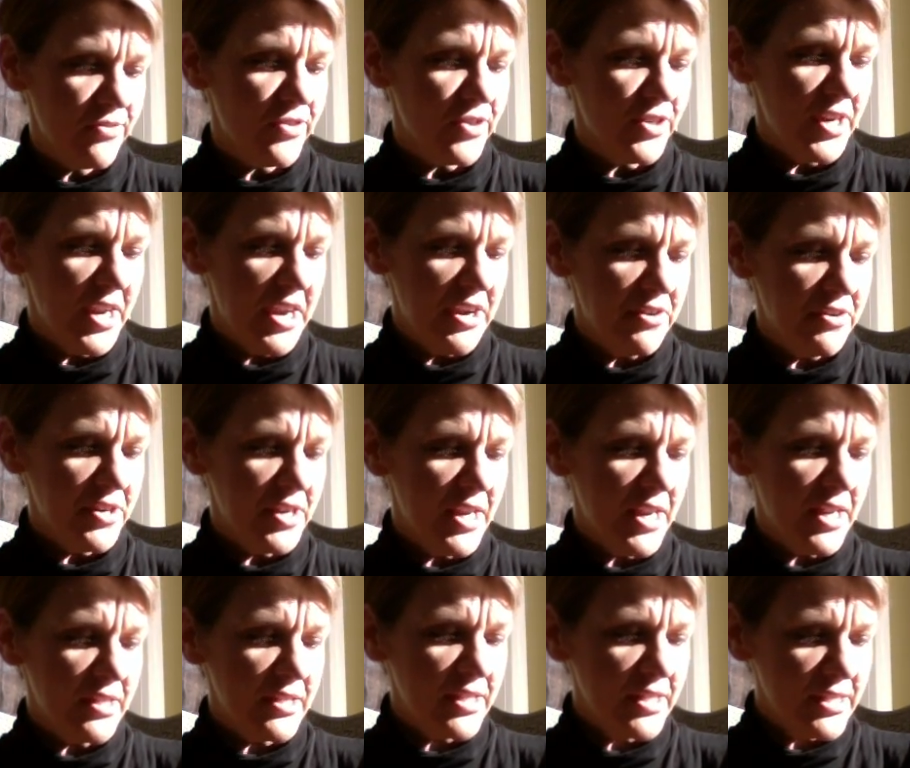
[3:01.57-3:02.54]
for Aaron
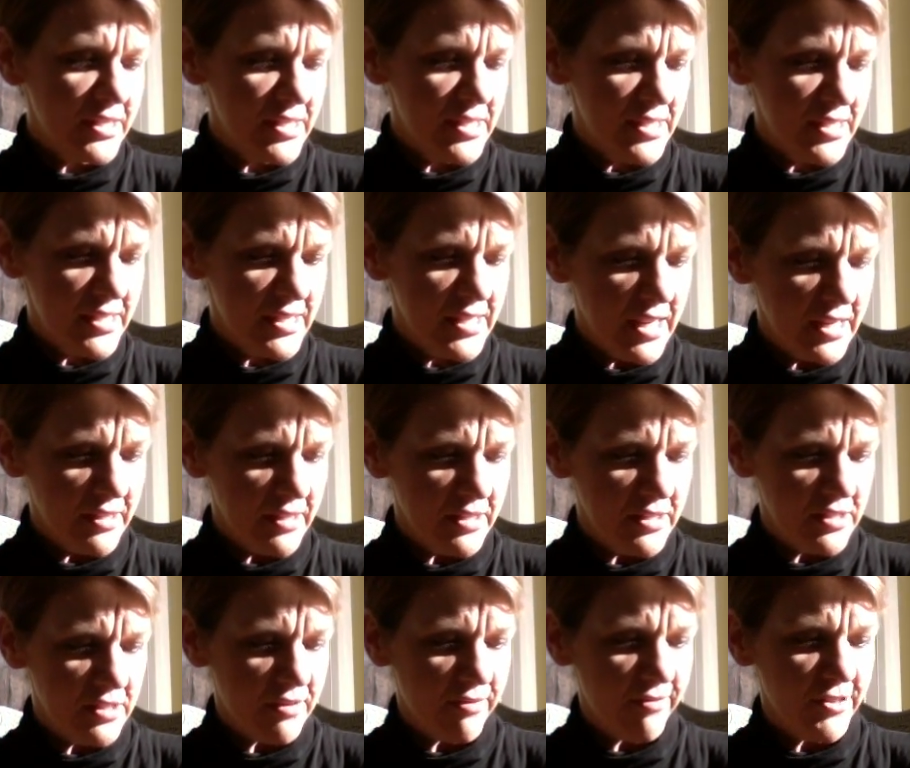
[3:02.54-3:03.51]
and his
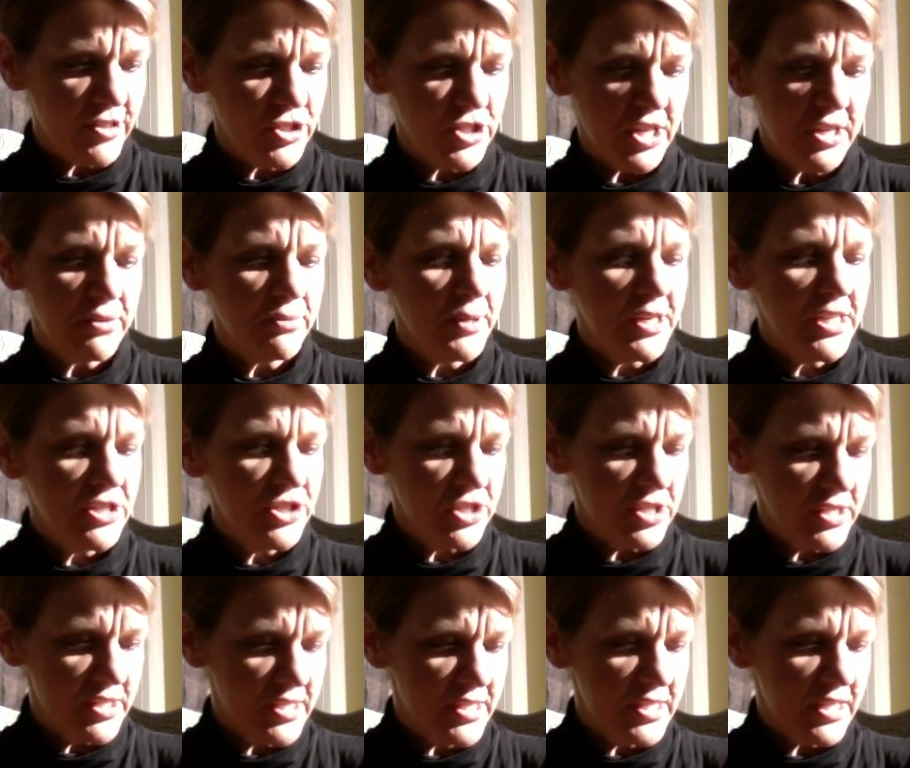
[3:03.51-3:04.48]
descendants for
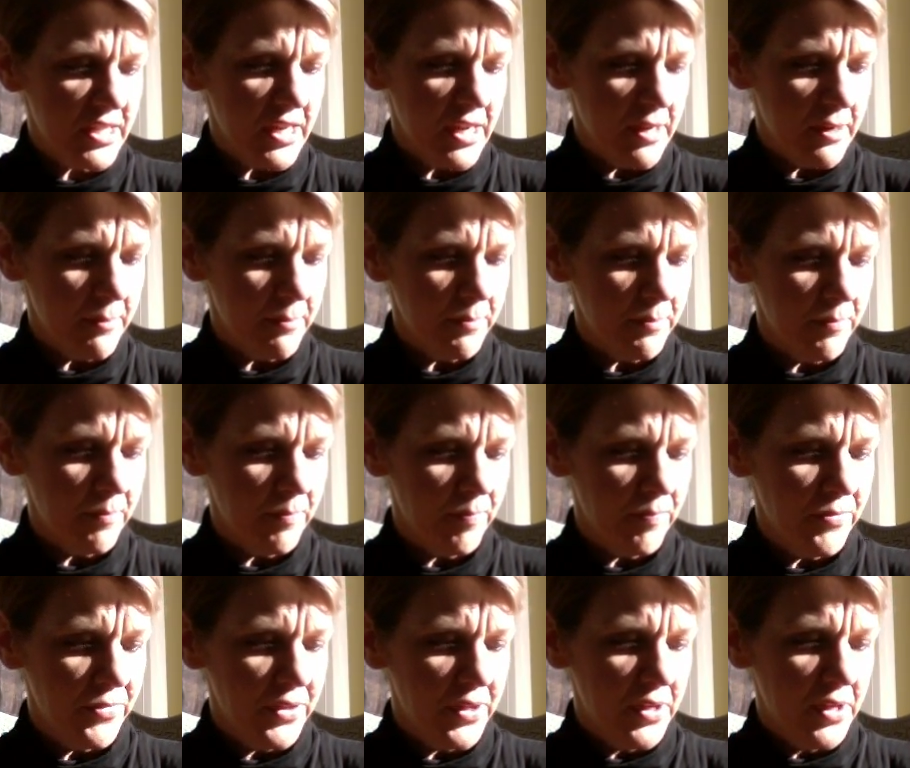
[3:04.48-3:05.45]
generations to come.
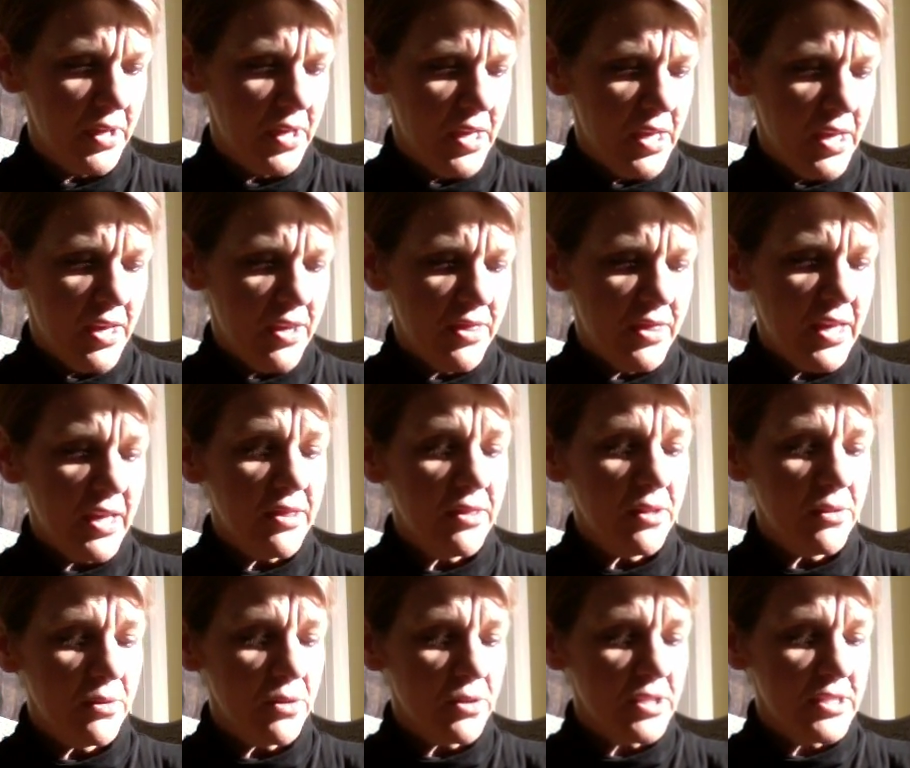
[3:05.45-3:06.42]
Then
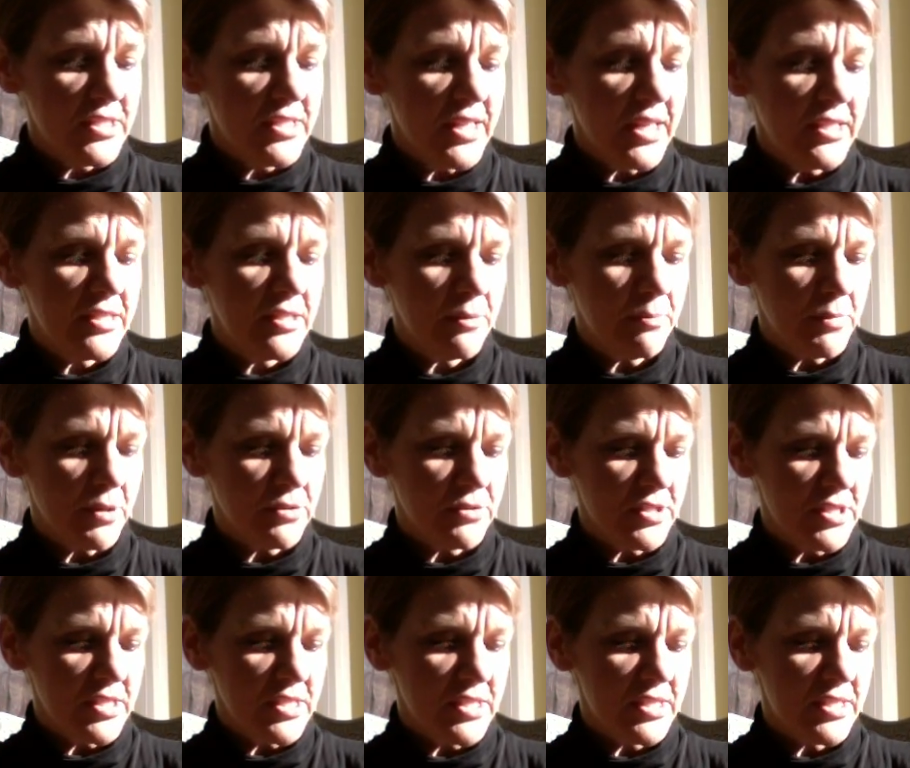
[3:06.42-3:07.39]
the Lord said to
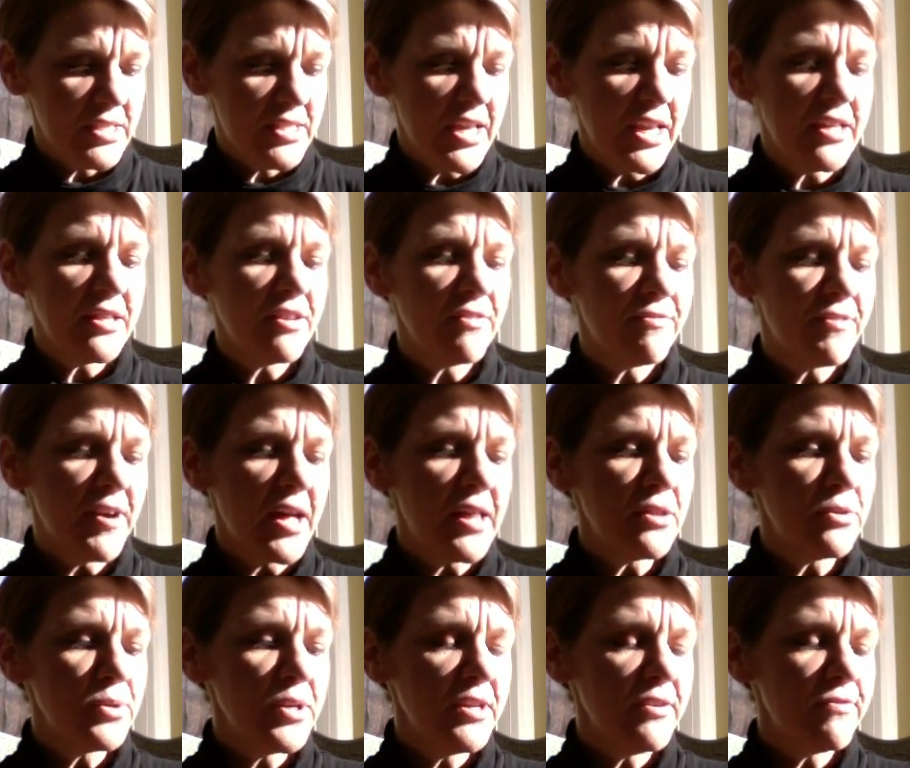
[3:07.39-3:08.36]
Moses, take the
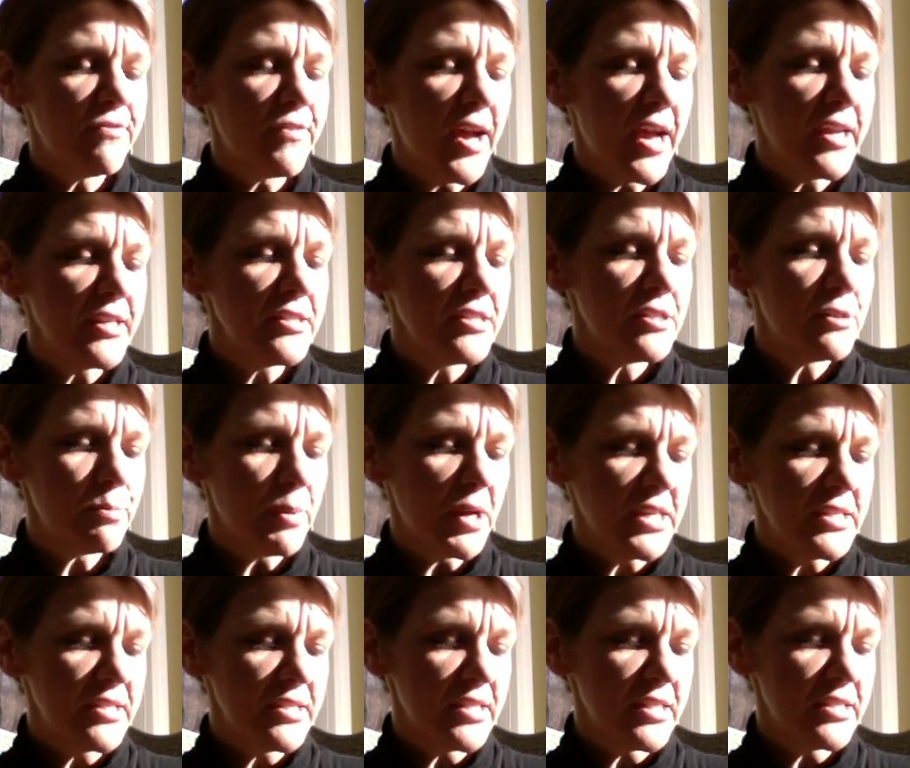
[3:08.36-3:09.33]
following fine
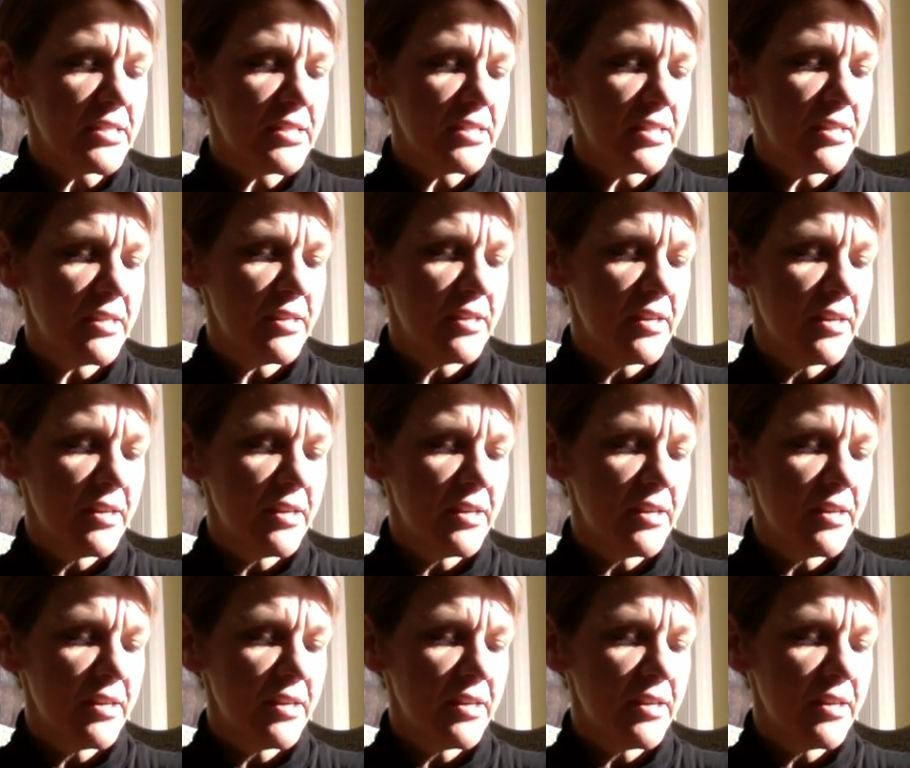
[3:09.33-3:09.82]
spices: